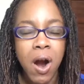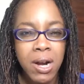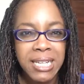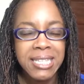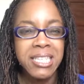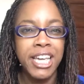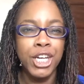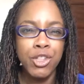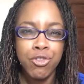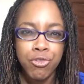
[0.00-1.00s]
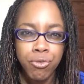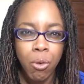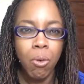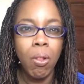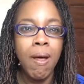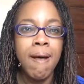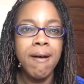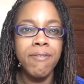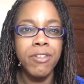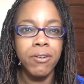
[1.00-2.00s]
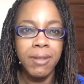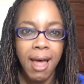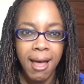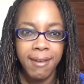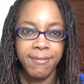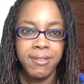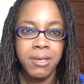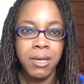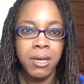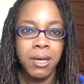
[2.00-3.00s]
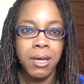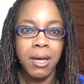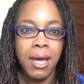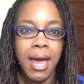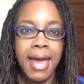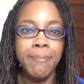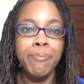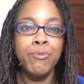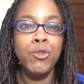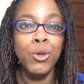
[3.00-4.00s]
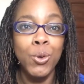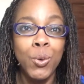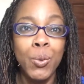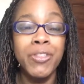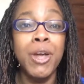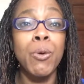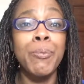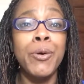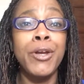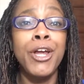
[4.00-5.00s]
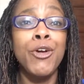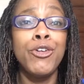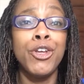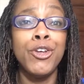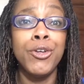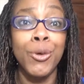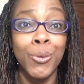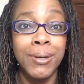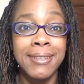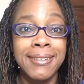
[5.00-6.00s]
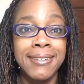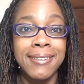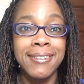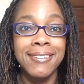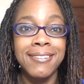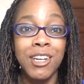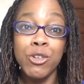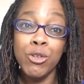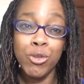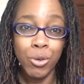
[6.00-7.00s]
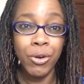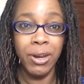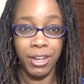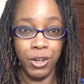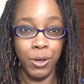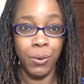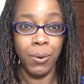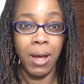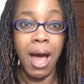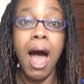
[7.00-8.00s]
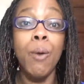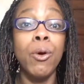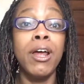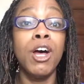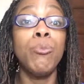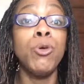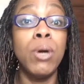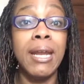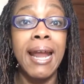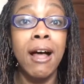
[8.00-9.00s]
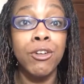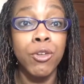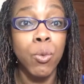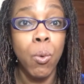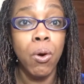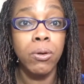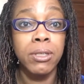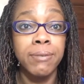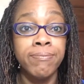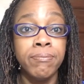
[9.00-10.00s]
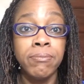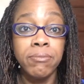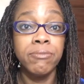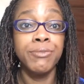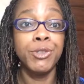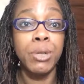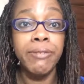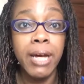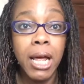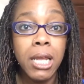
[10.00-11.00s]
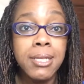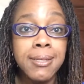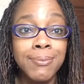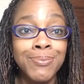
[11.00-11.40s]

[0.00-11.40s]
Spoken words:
artists take control of their lives and do what they were put here to do. There's a story in you. I want to help you get it out into the world for 24 hours.